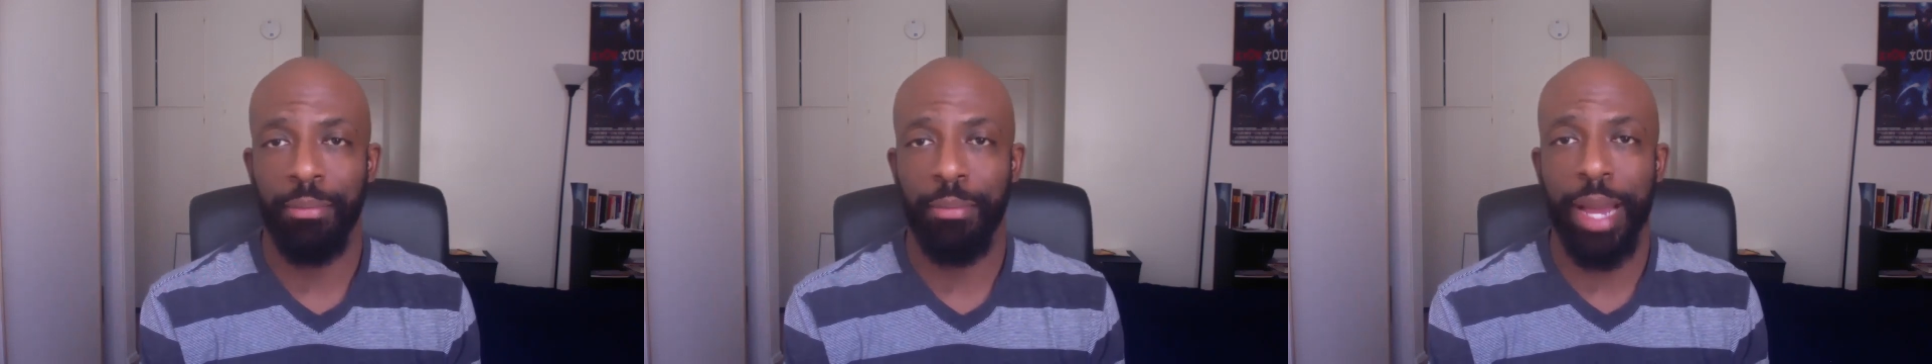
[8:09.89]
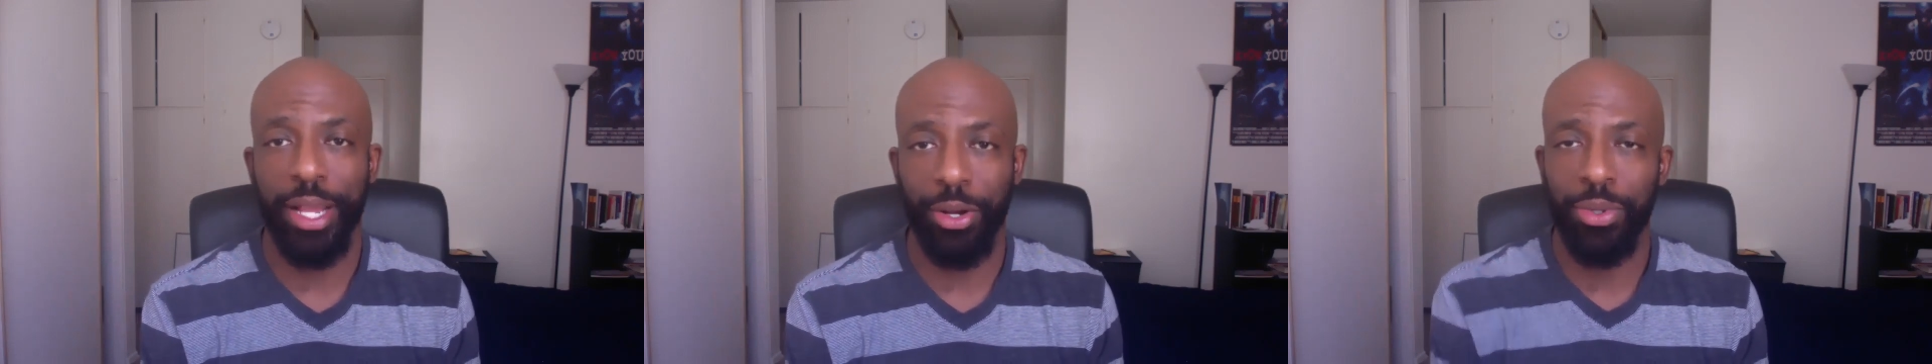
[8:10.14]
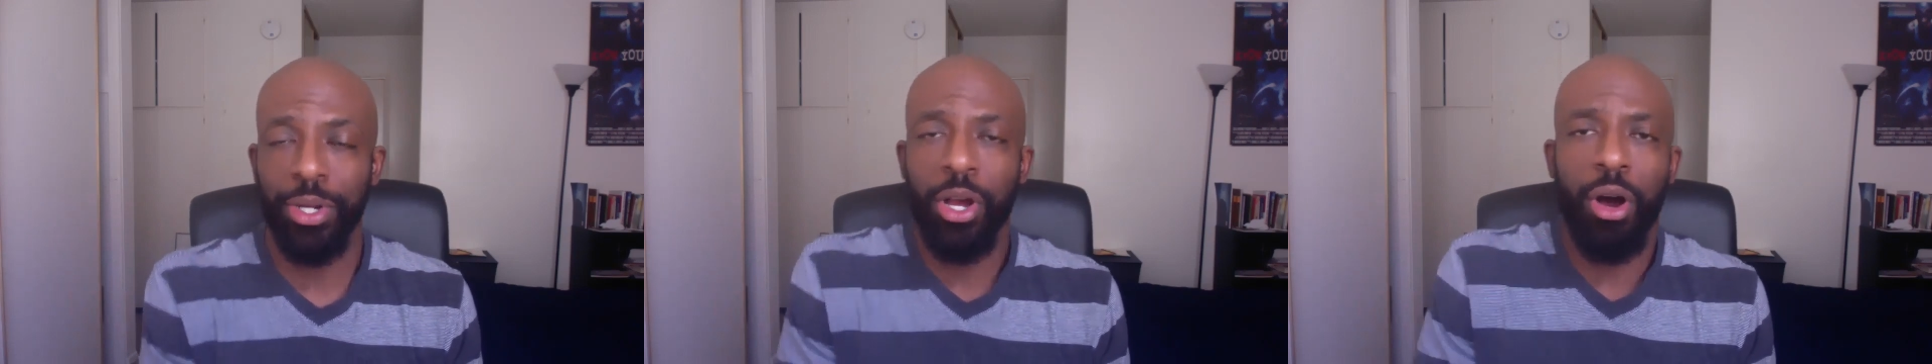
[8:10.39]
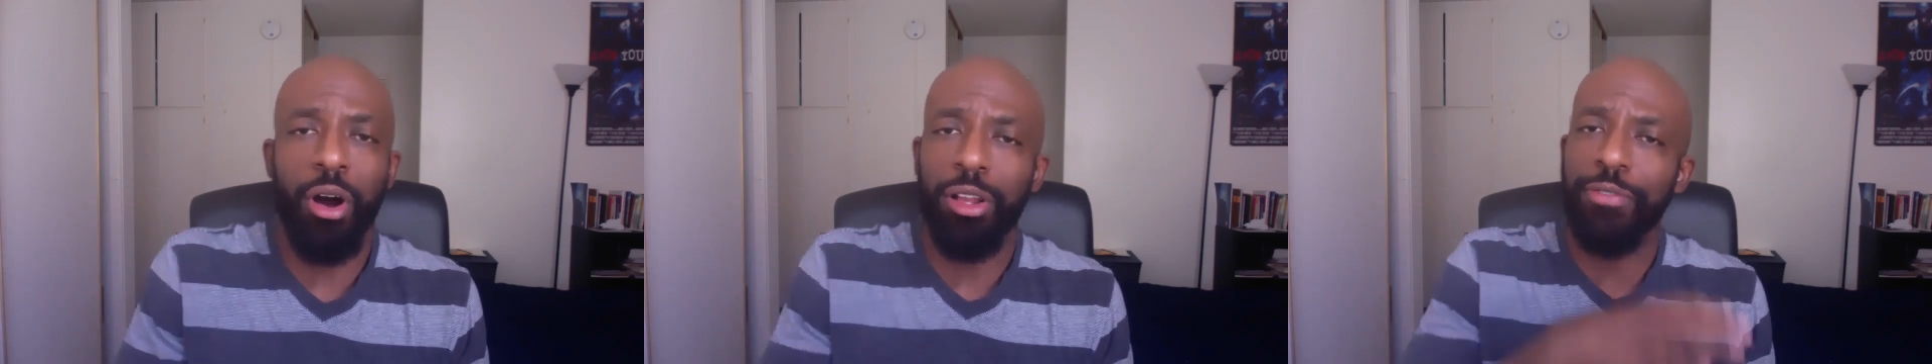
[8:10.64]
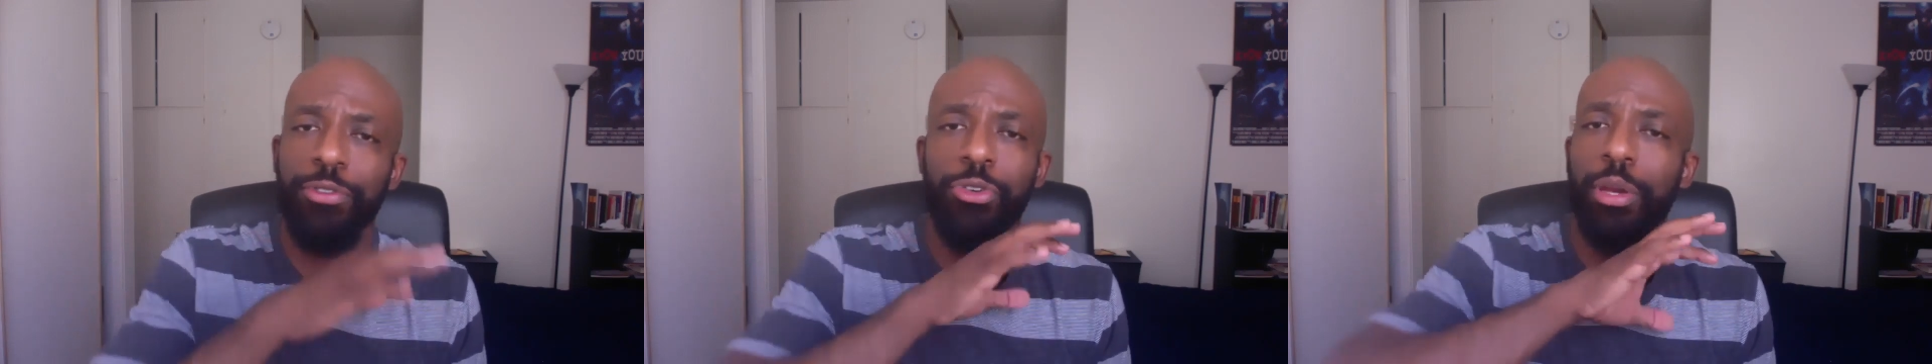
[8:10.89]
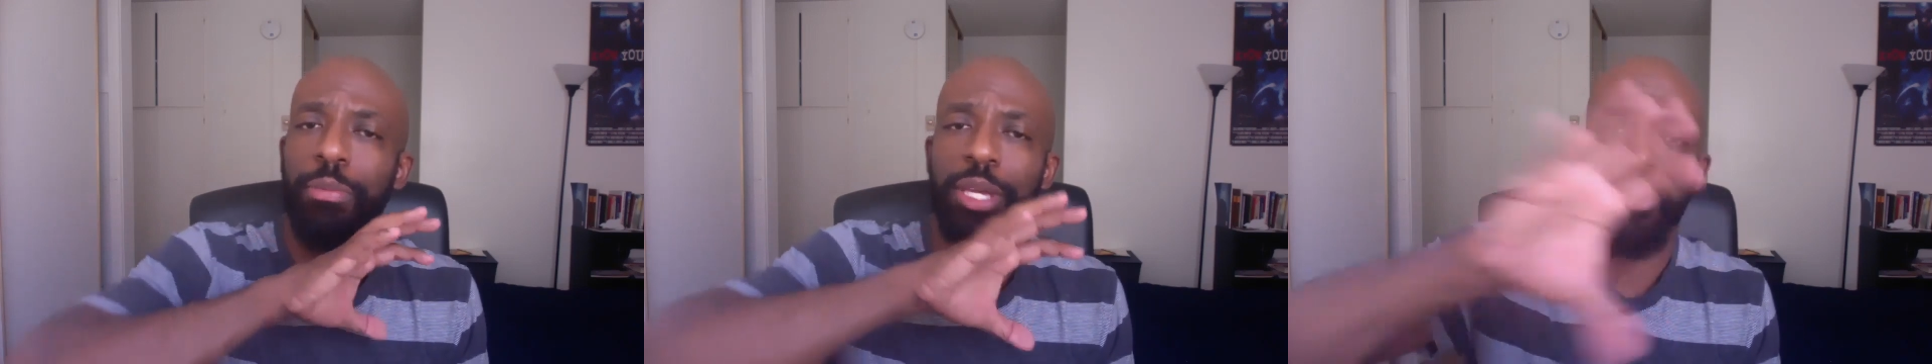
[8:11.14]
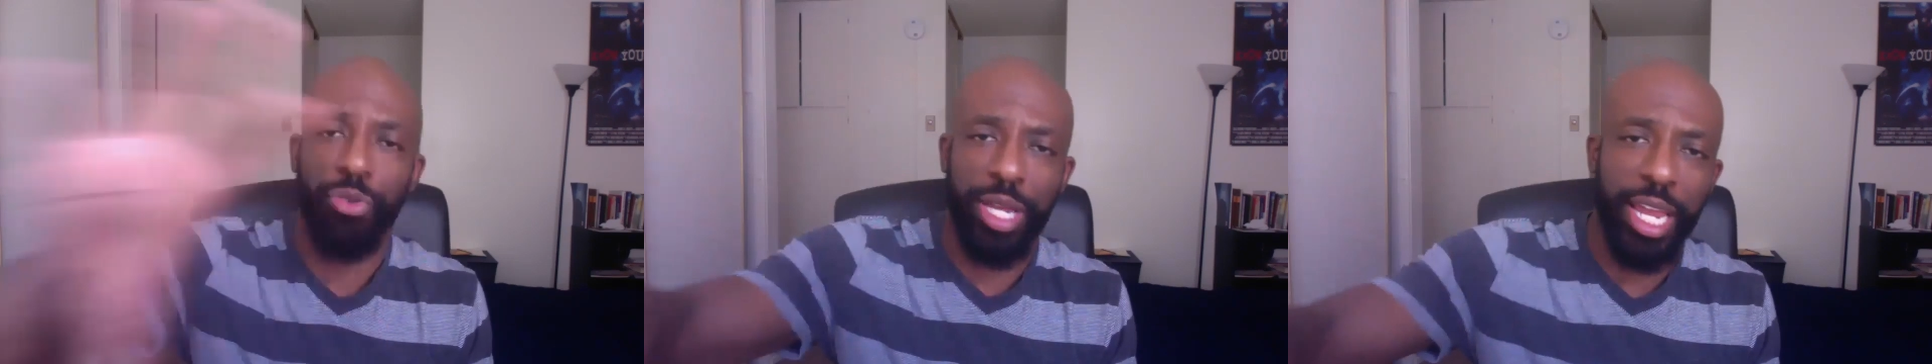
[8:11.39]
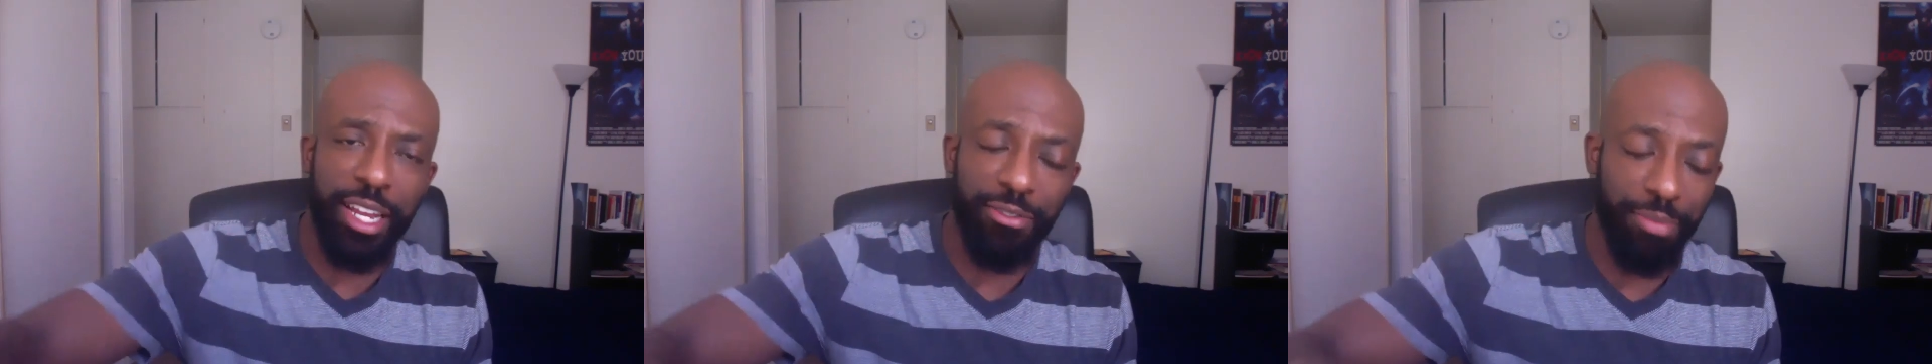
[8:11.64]
Michael all of you can be
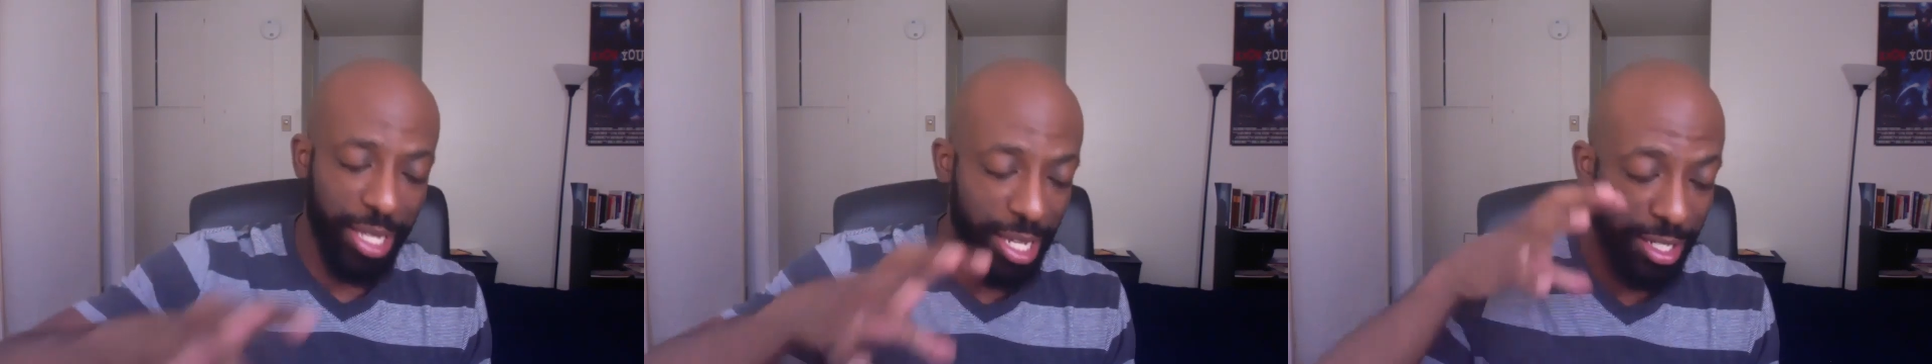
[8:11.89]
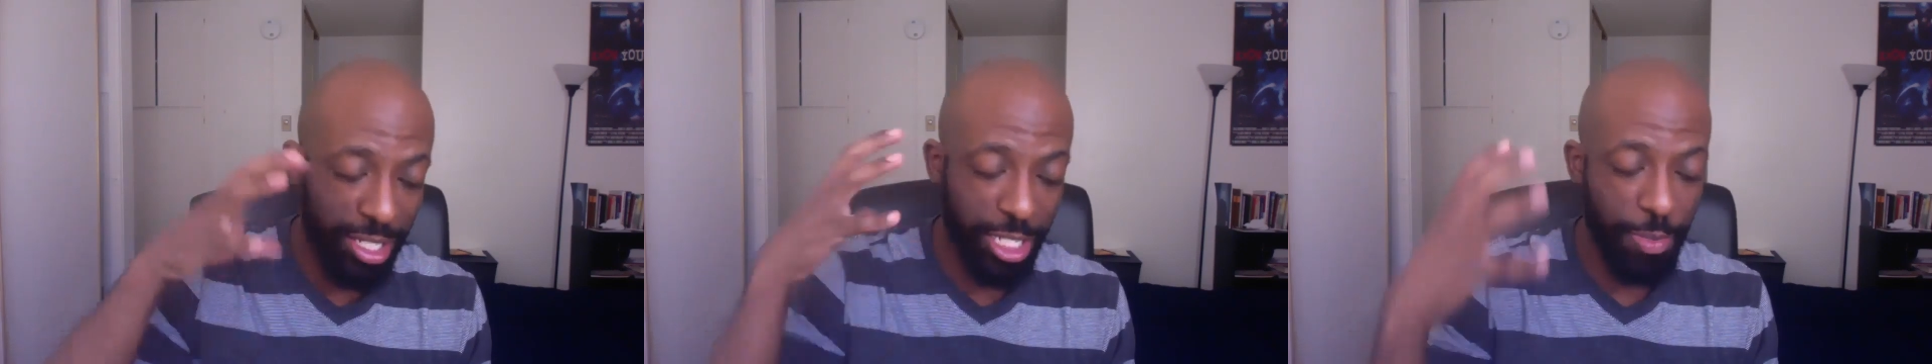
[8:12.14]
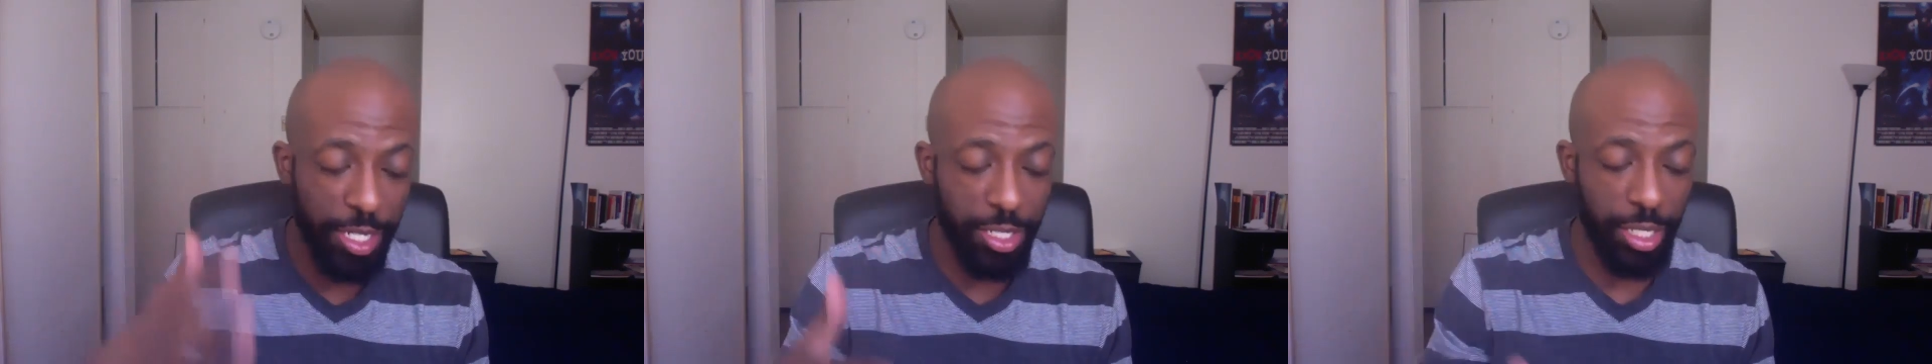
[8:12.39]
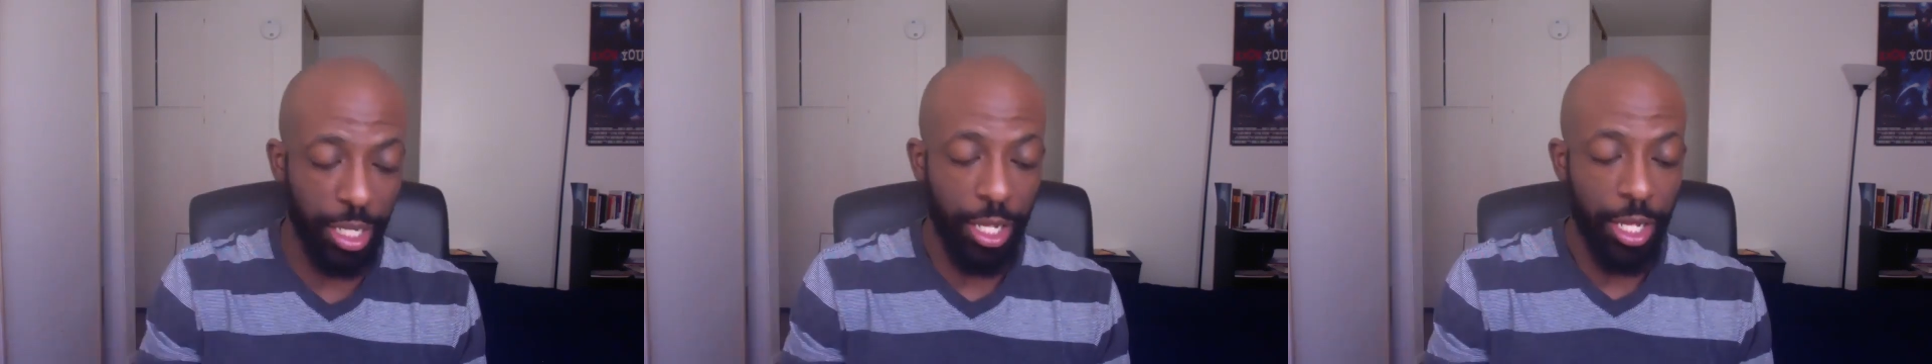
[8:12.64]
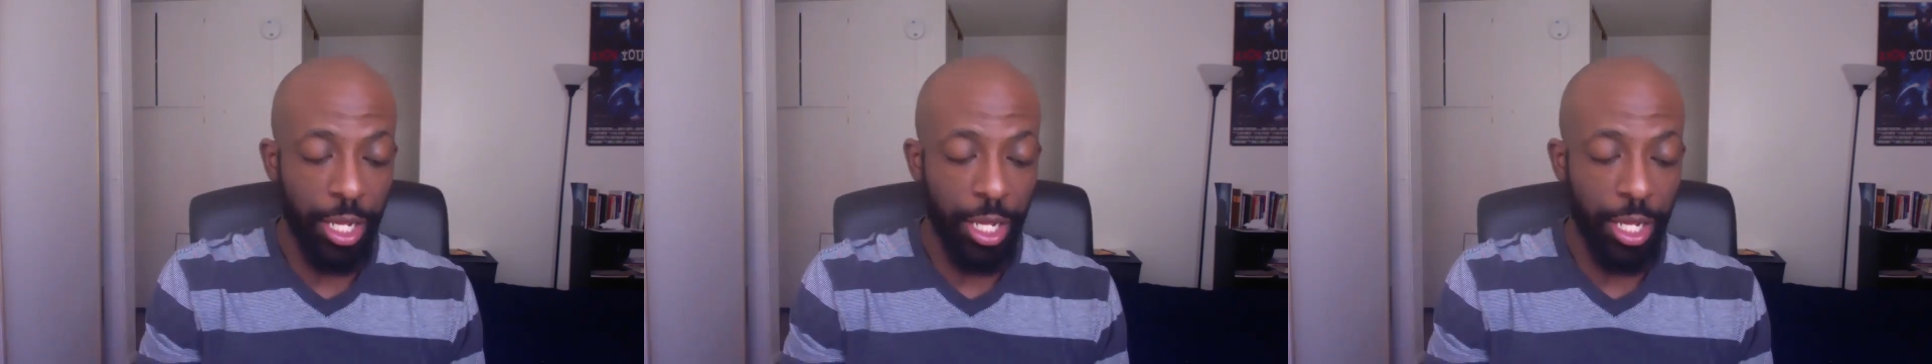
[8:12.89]
creative, Mackenzie especially.